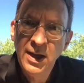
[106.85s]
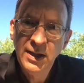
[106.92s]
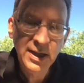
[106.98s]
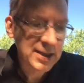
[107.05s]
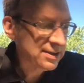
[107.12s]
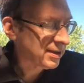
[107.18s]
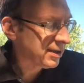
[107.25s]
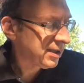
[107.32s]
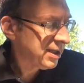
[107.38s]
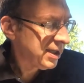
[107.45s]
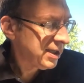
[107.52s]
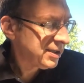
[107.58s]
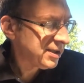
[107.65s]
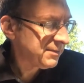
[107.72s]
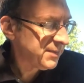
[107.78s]
"Listen,
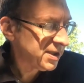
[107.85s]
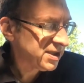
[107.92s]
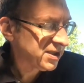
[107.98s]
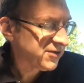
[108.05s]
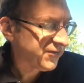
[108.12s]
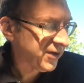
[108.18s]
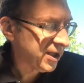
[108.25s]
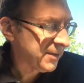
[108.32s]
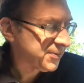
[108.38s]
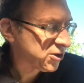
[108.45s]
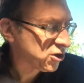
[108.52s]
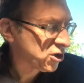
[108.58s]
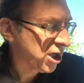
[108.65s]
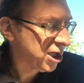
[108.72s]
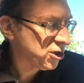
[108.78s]
did Mrs.
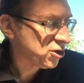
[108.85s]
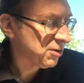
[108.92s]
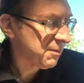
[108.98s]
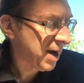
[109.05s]
Phillips change her